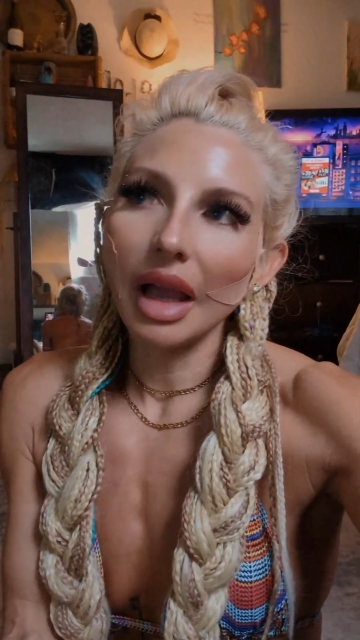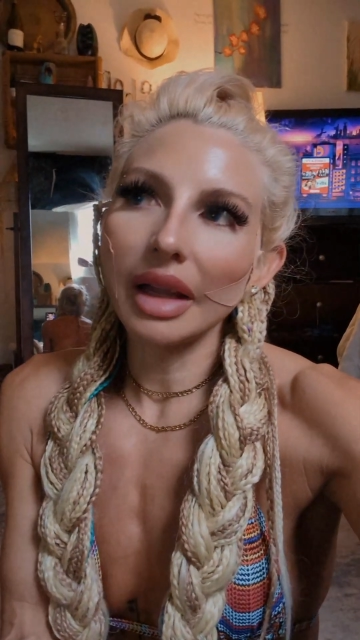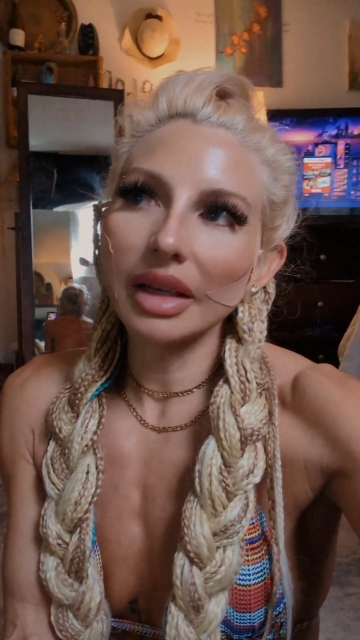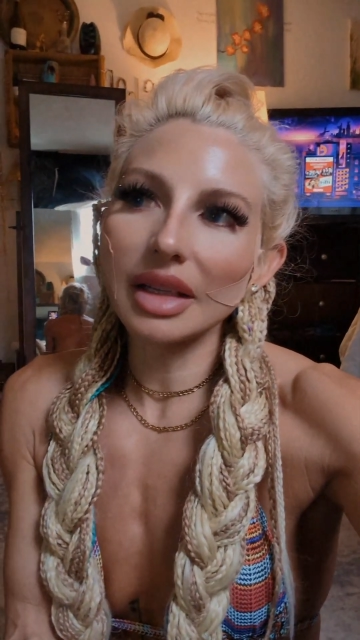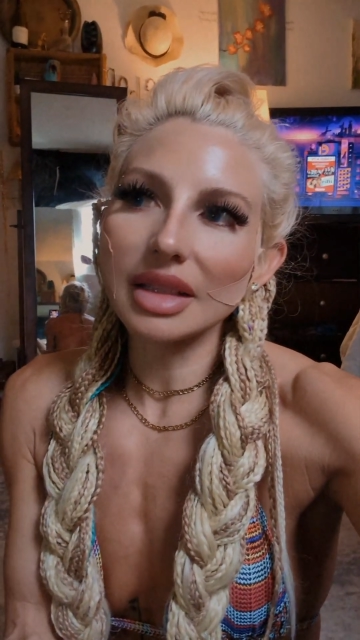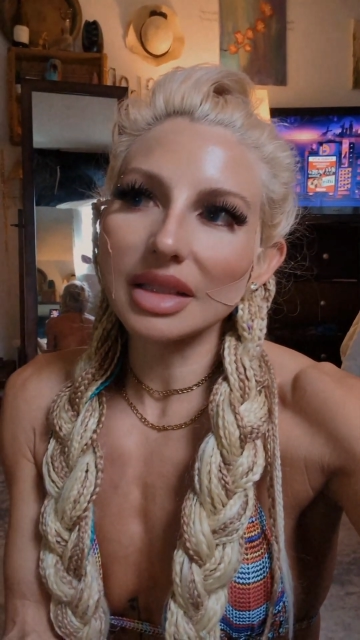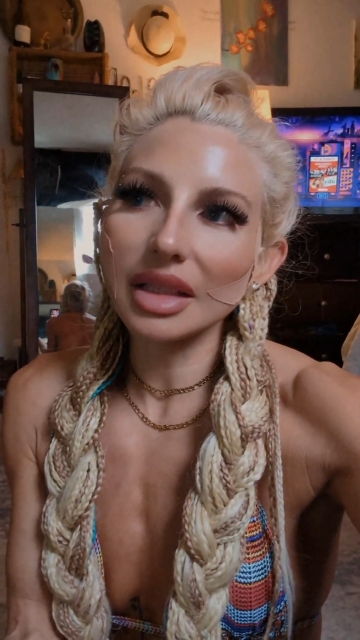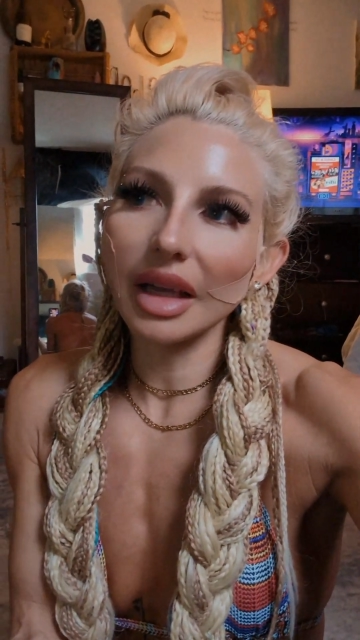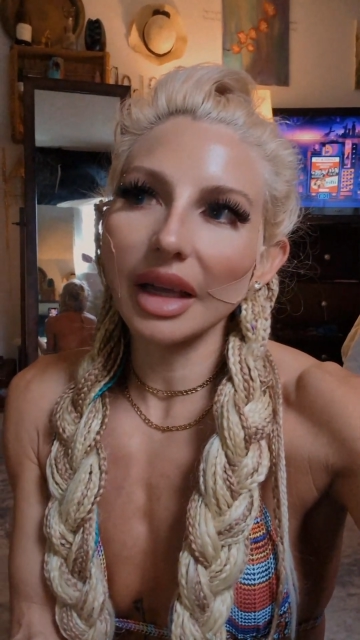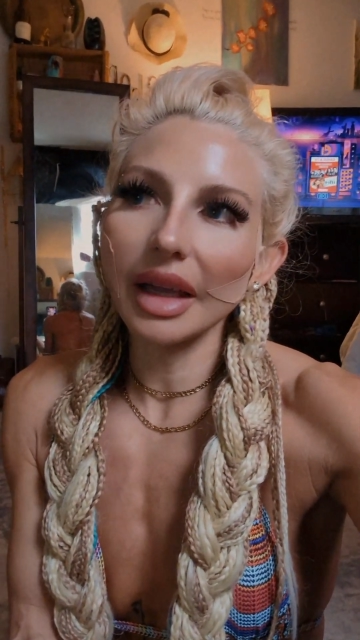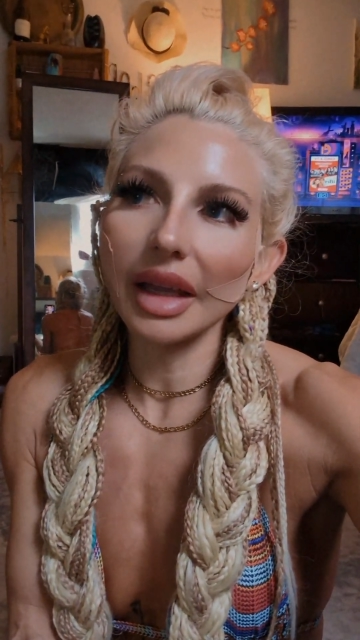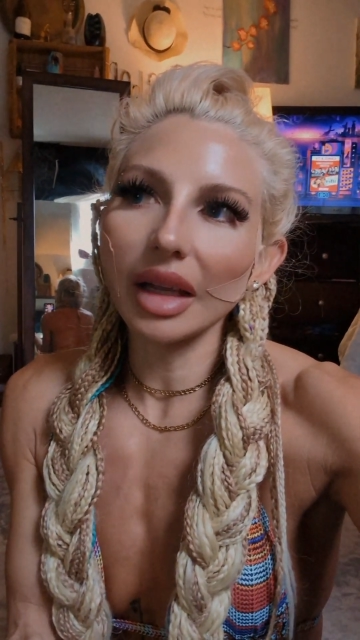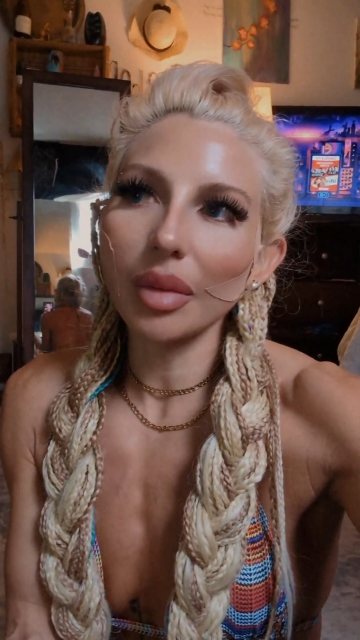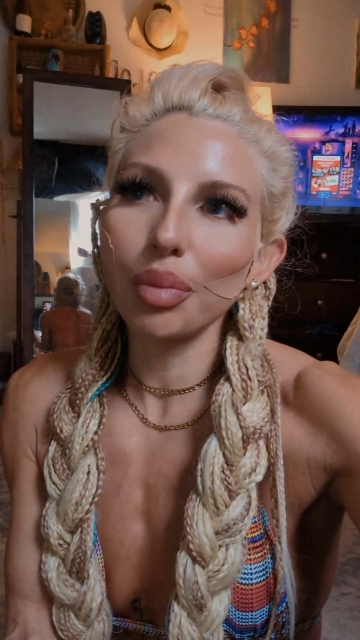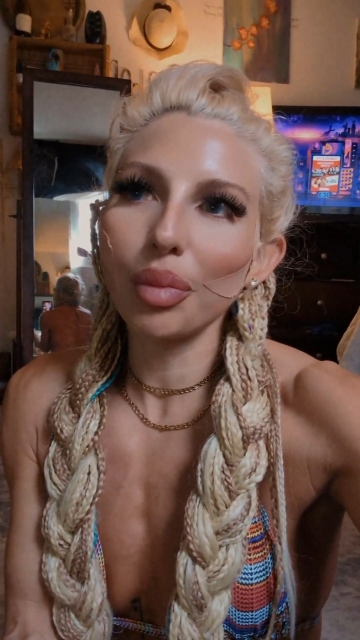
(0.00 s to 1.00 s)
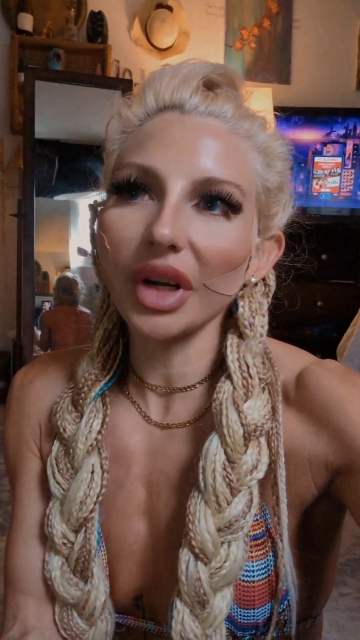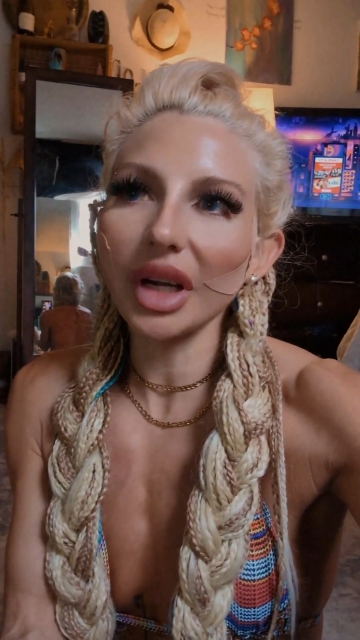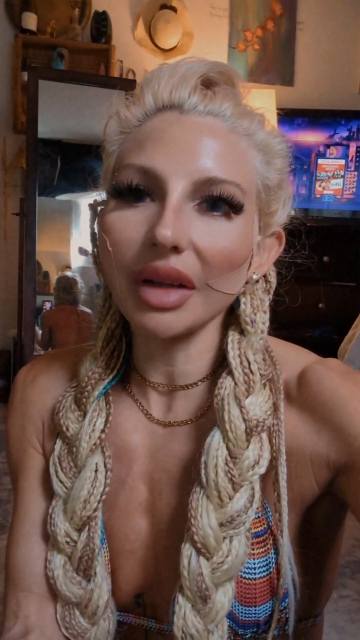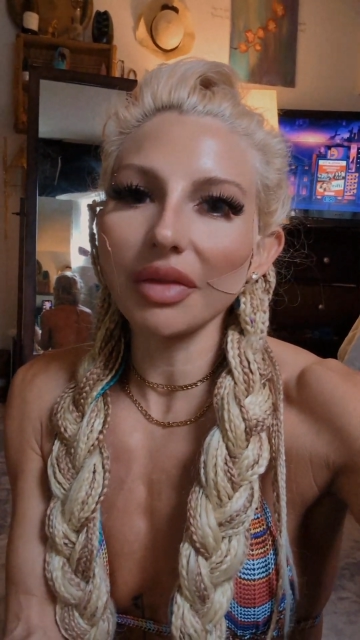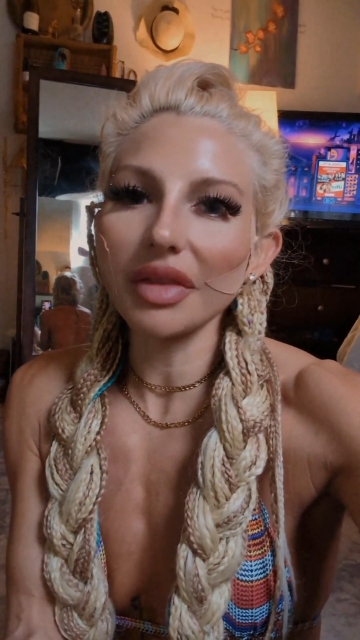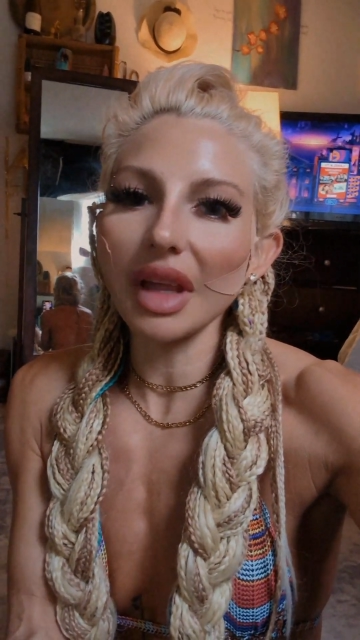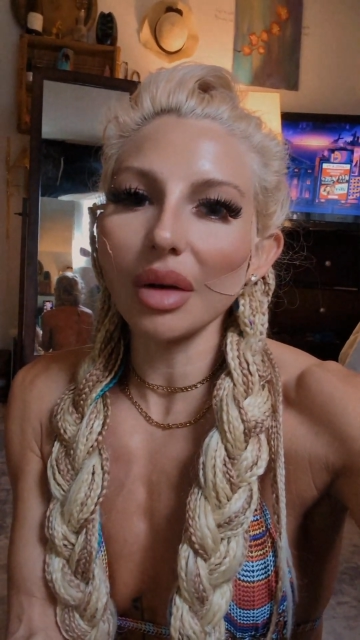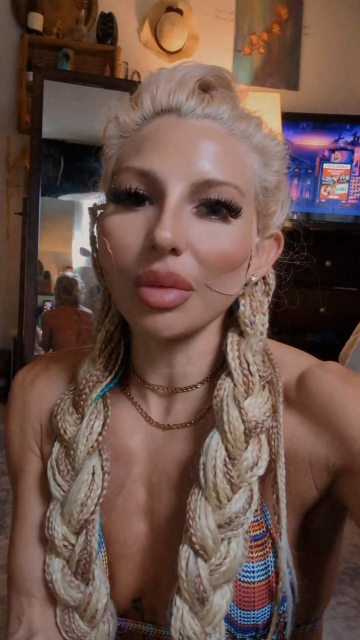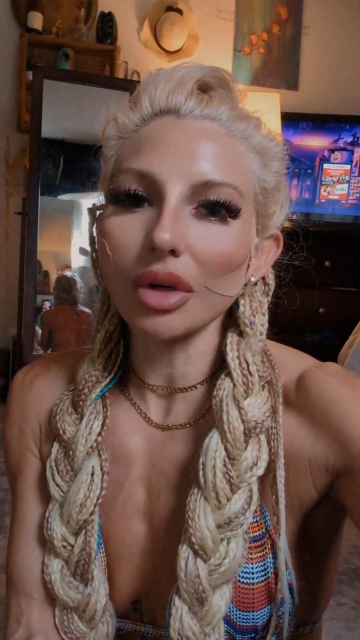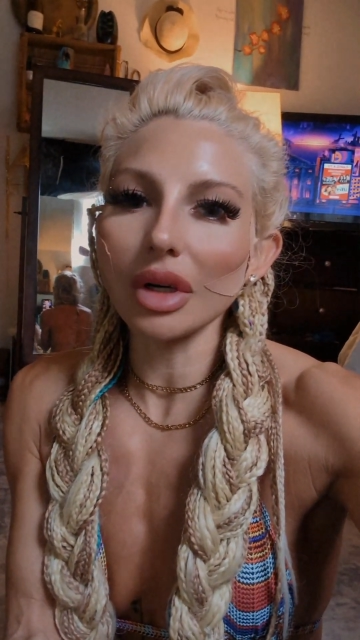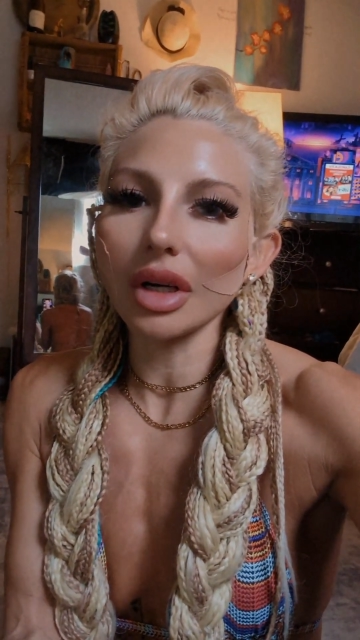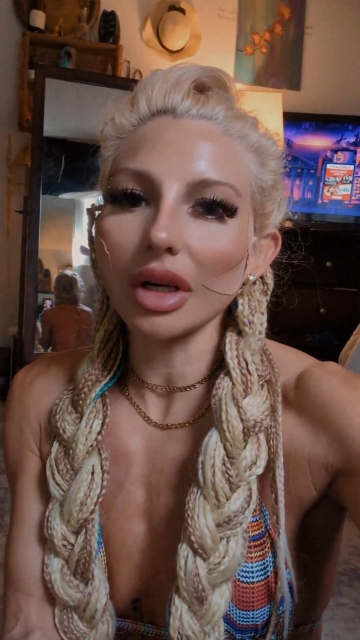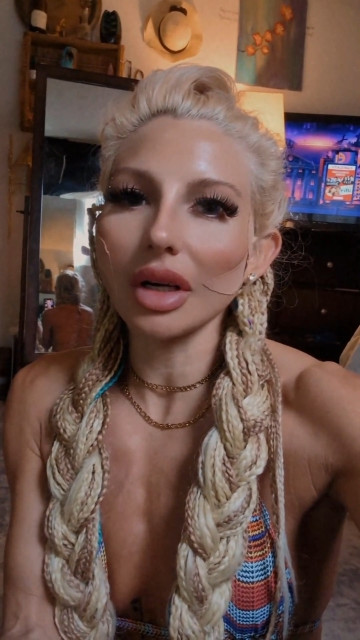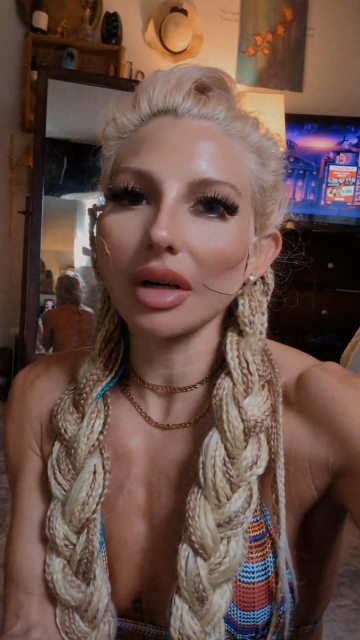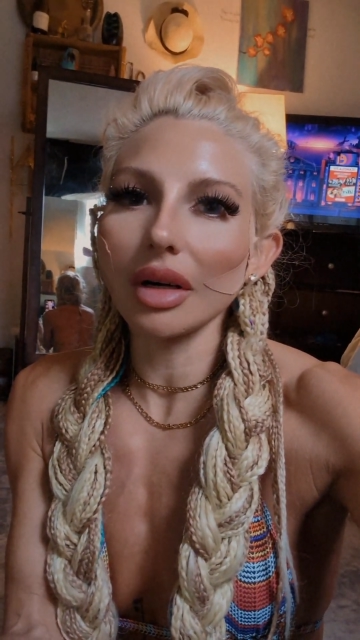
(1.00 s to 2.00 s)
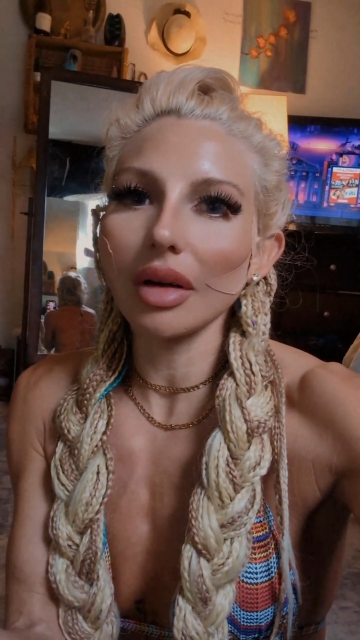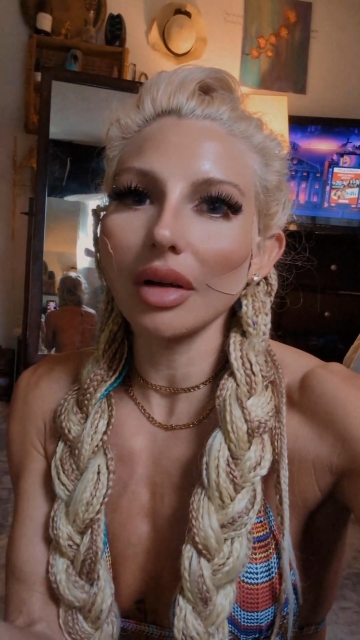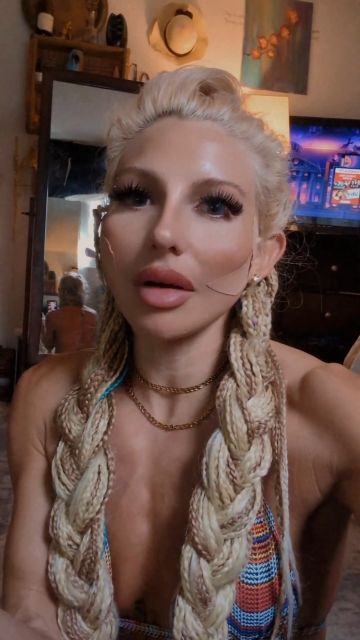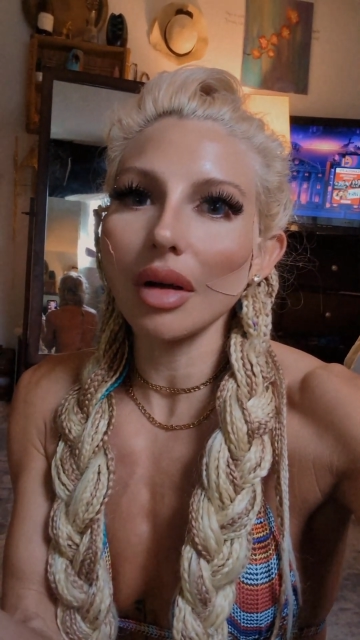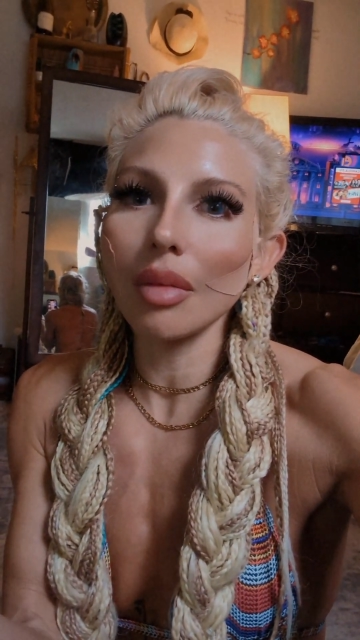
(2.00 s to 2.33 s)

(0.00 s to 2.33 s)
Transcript: And it's like, but if they were